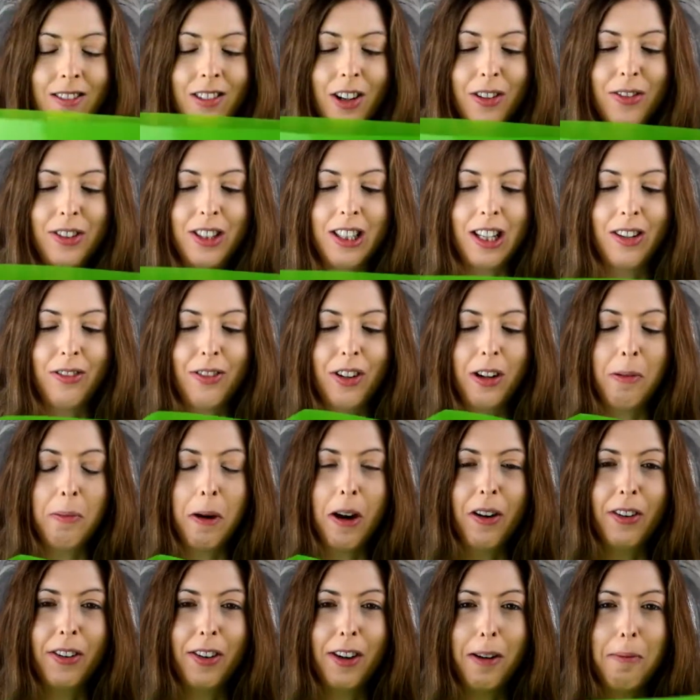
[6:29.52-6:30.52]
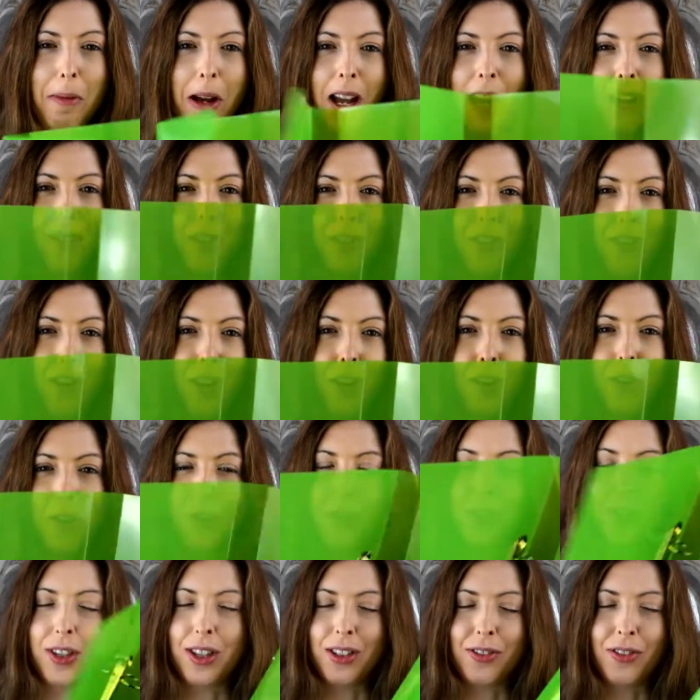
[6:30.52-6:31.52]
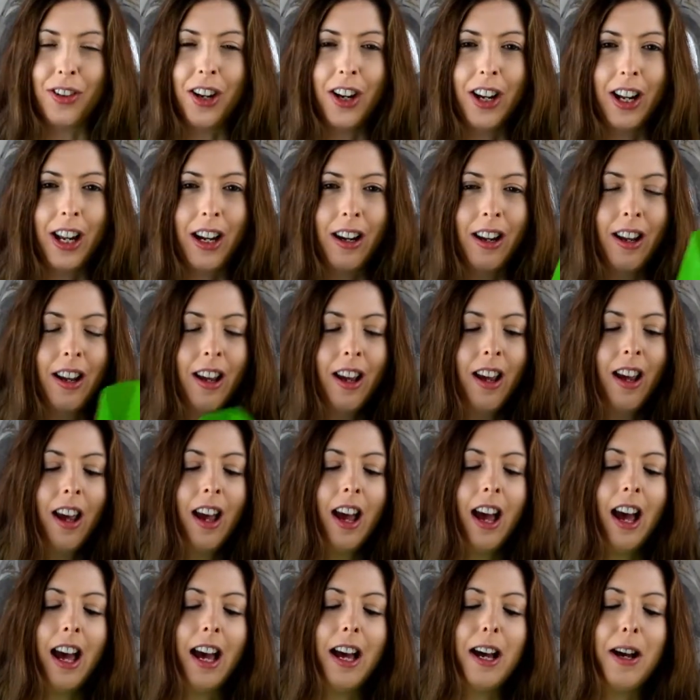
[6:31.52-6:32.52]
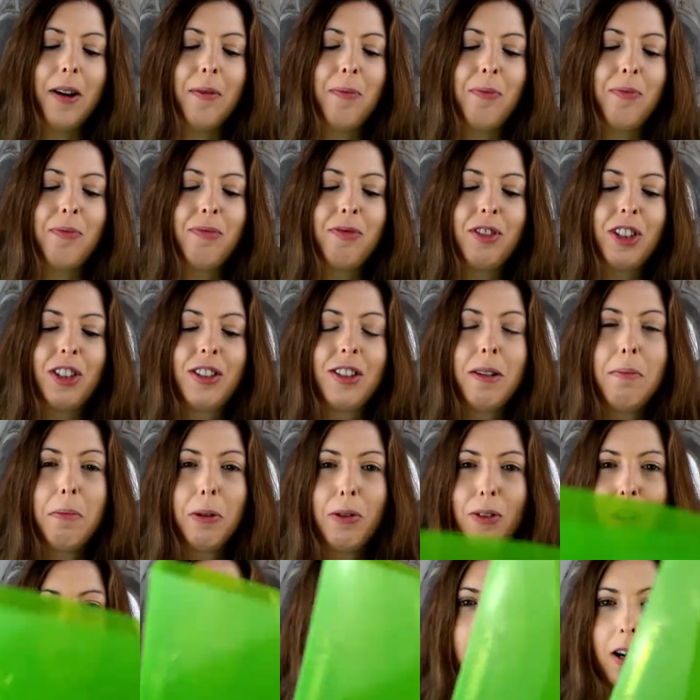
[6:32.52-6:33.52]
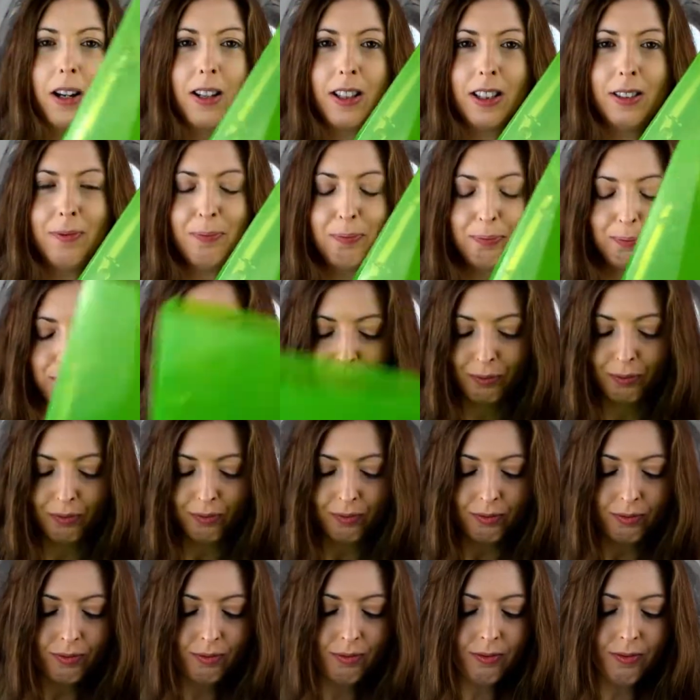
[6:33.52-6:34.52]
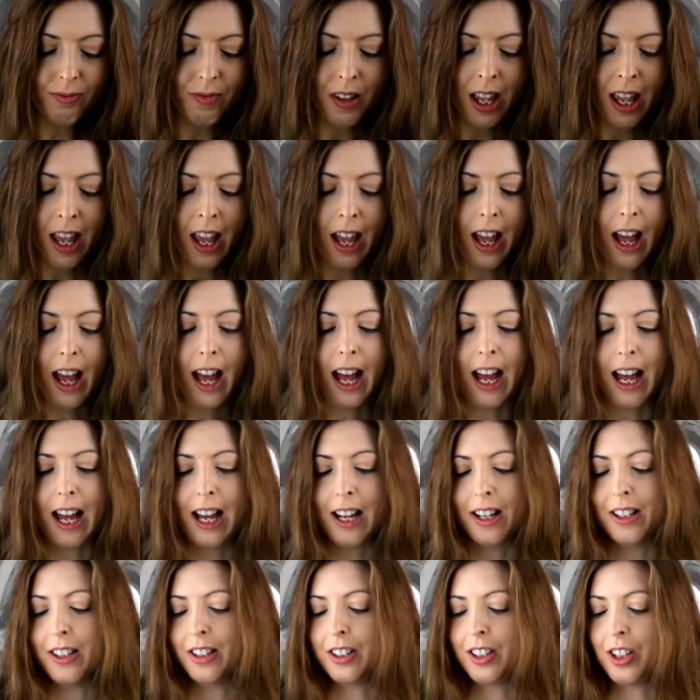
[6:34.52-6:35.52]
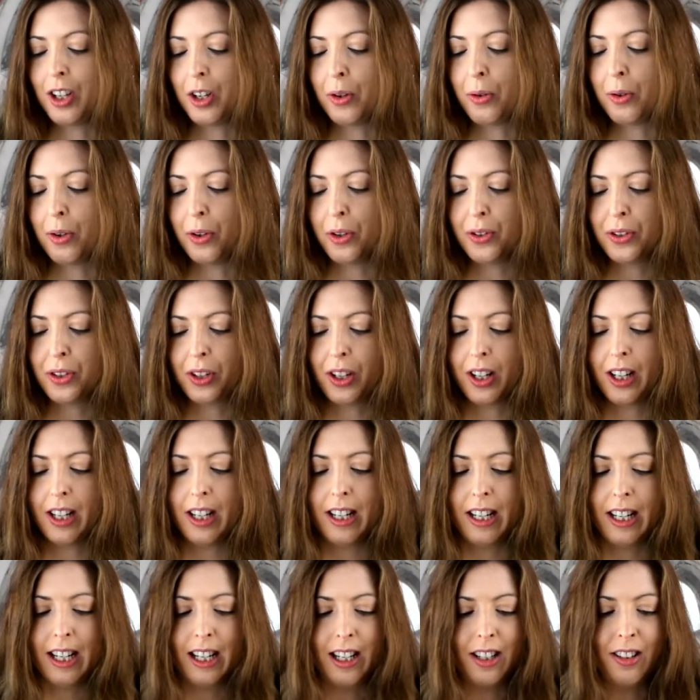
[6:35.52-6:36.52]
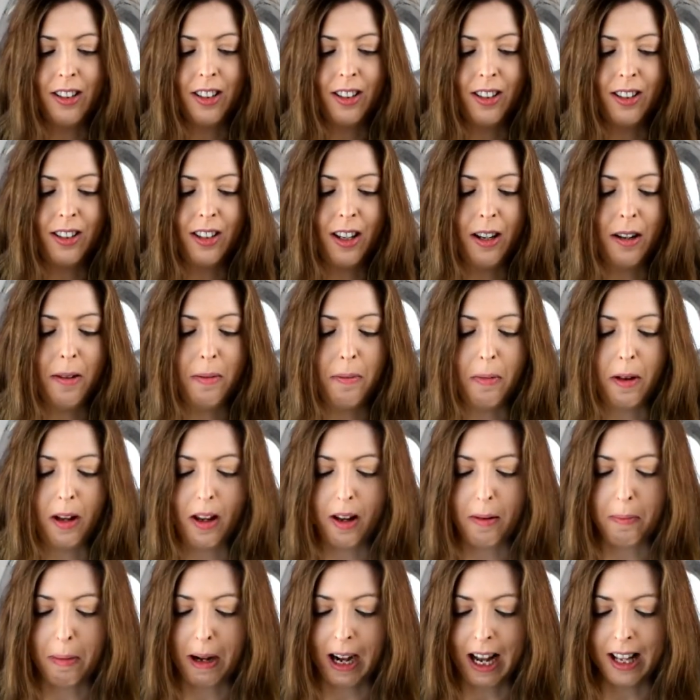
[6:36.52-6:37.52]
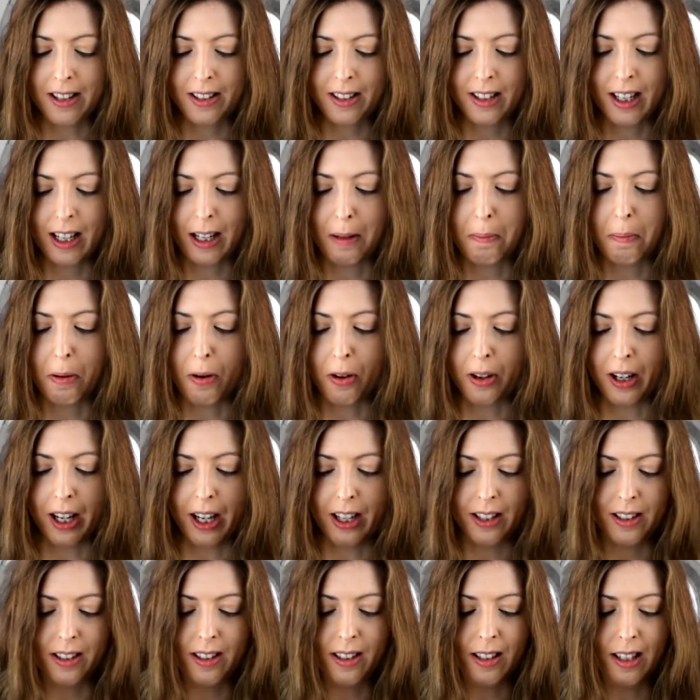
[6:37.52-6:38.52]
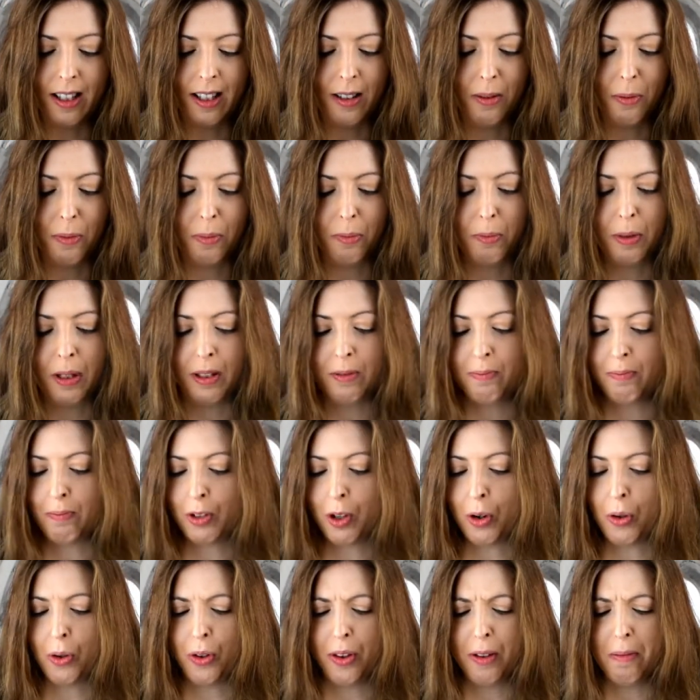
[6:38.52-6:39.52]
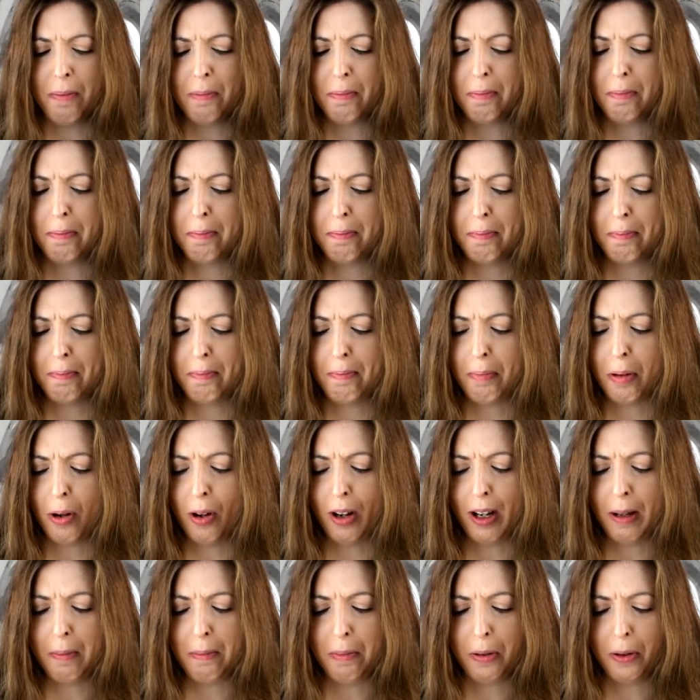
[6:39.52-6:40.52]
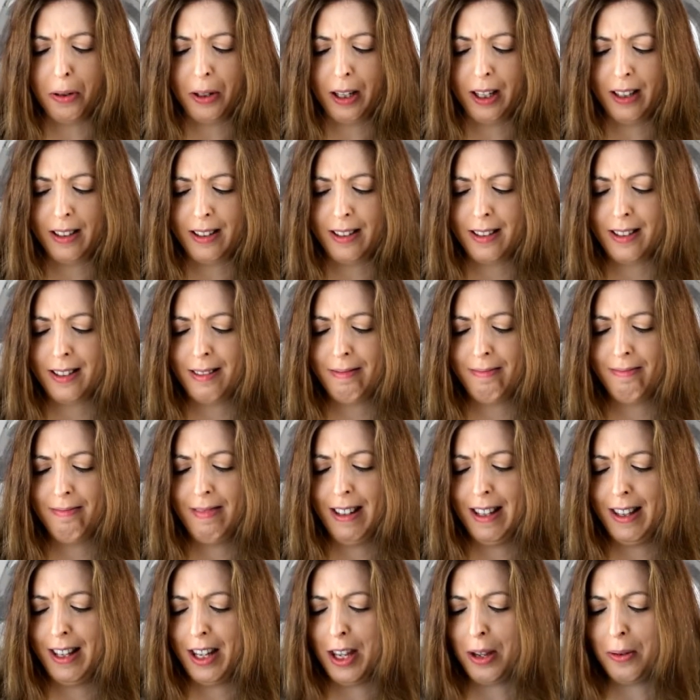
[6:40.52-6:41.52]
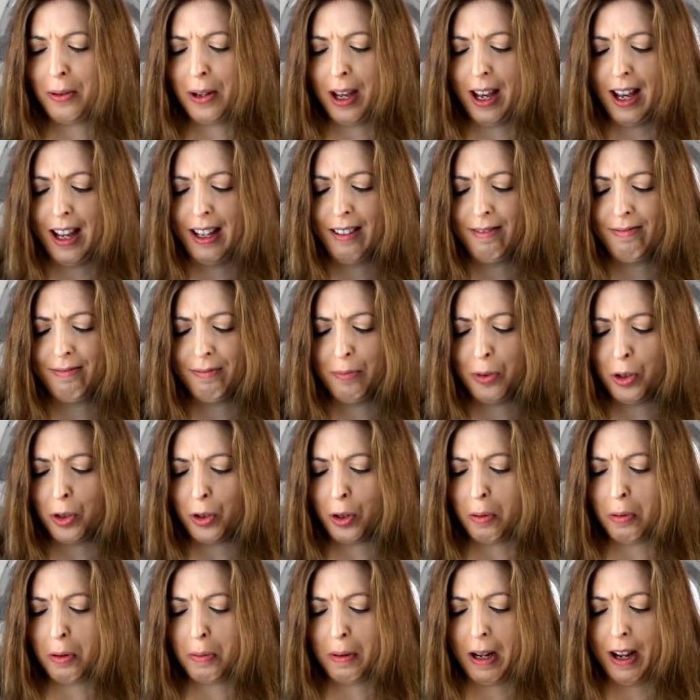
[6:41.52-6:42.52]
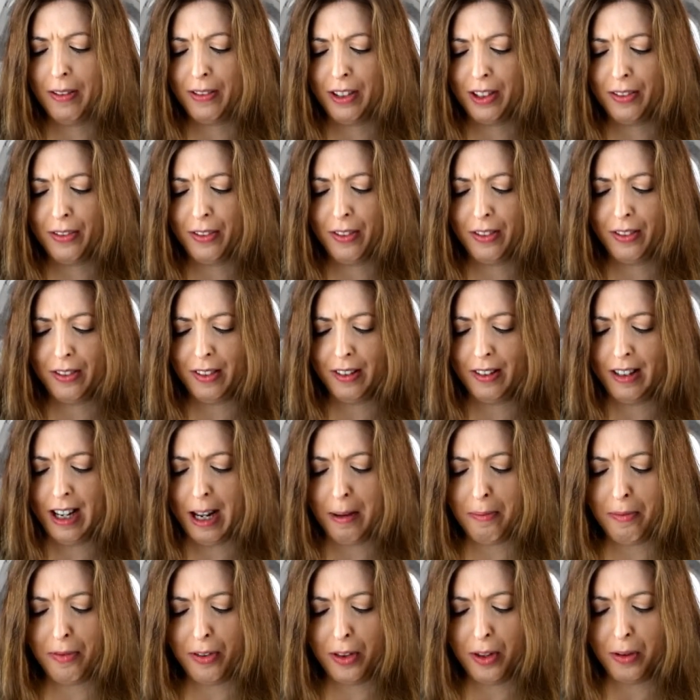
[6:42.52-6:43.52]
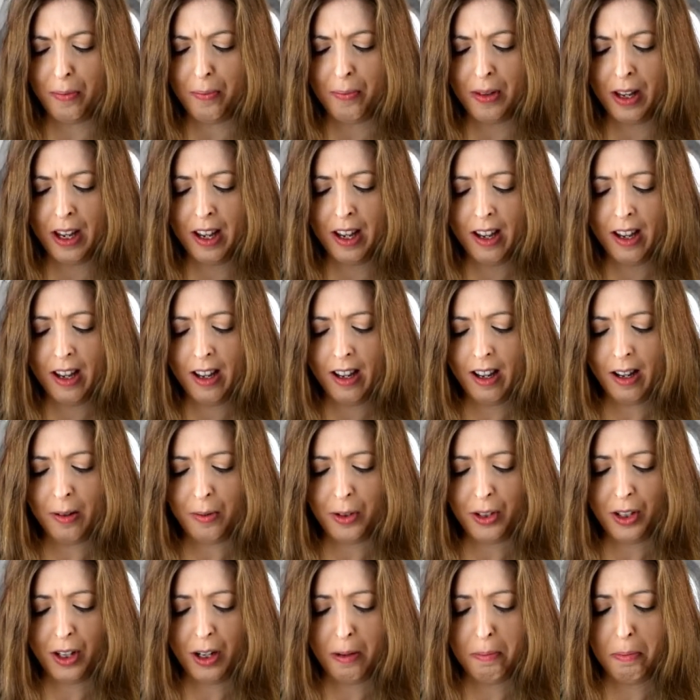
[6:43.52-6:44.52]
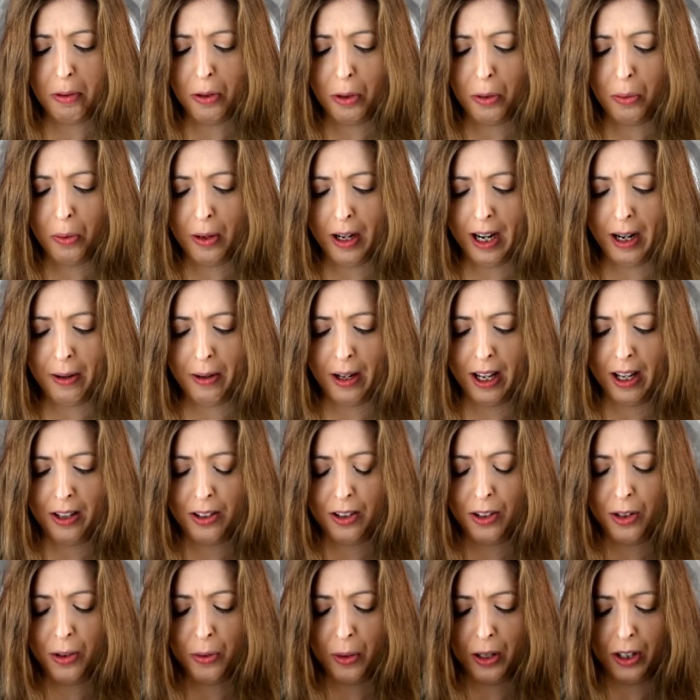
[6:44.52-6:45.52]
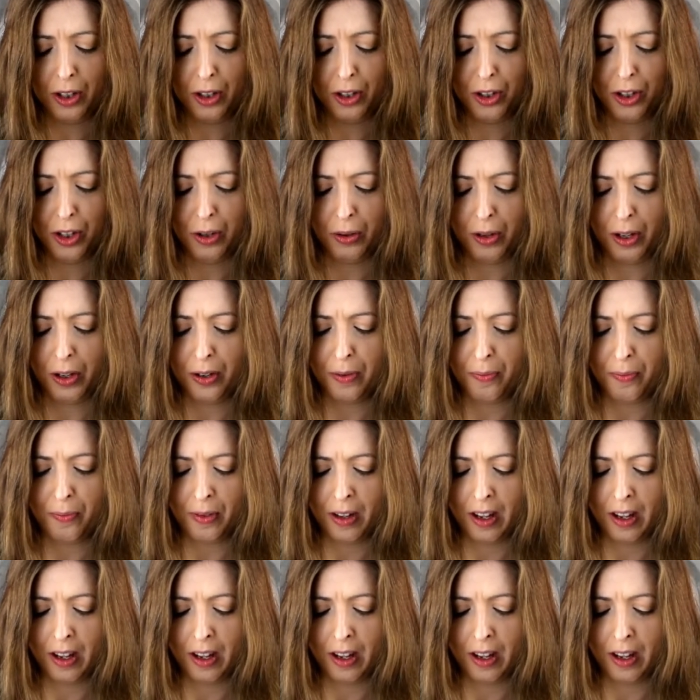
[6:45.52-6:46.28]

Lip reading: Obviously if you're in America it might have three holes, that's fine. Just simple ring binder. And you're also going to need some plastic pockets, and we call them poly pockets in the UK. I'm sure you probably have a different name for them. I'm just going to pull one out here just so I can show you.